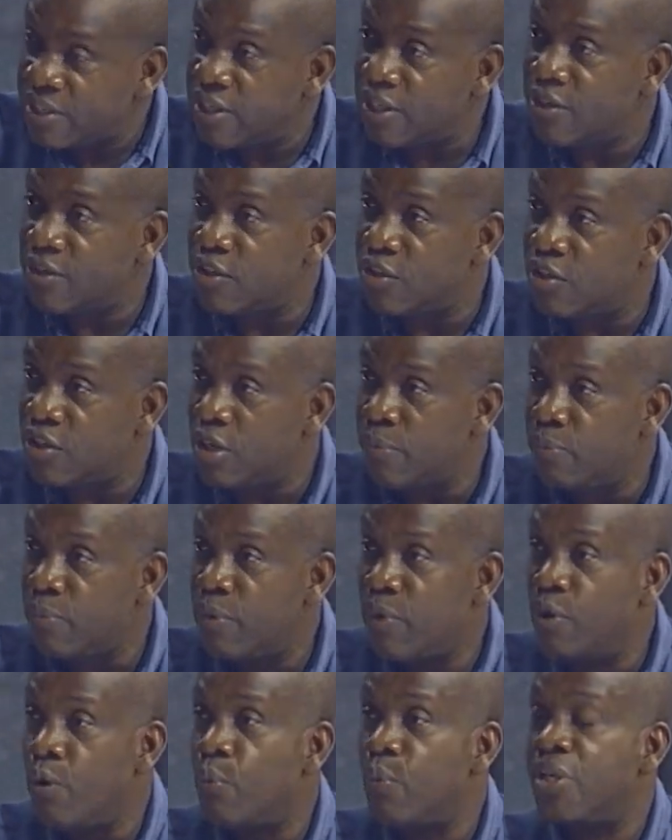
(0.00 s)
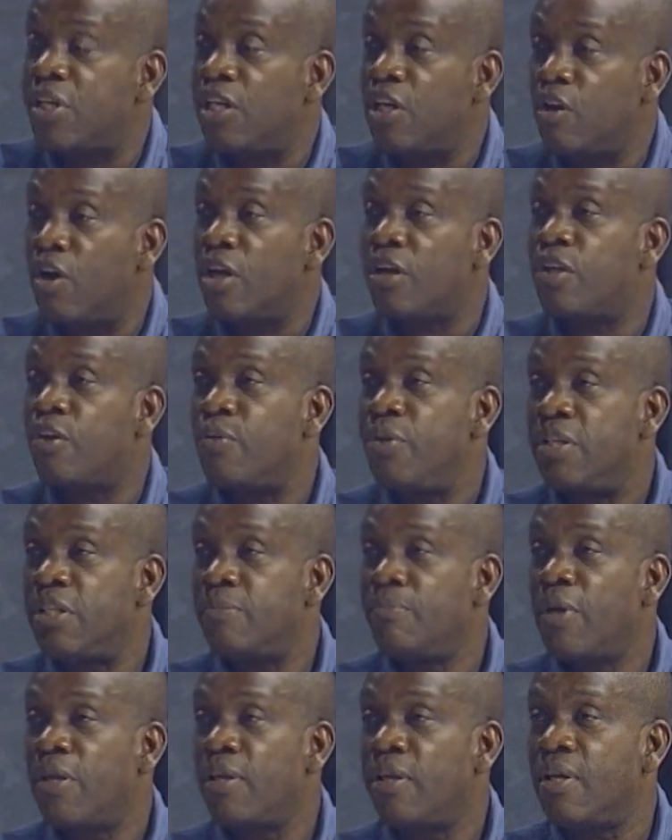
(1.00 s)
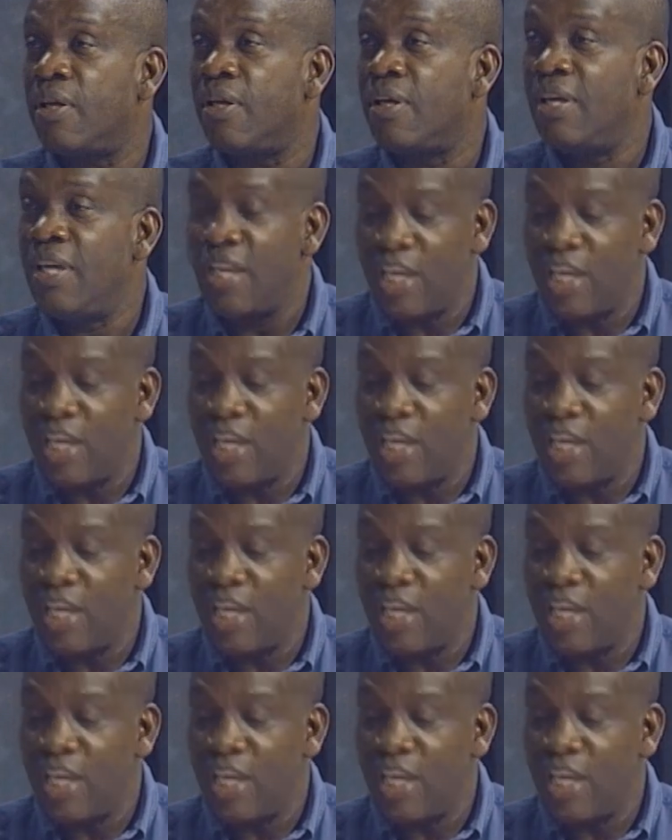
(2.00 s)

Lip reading: citizenship, which he got through his mother.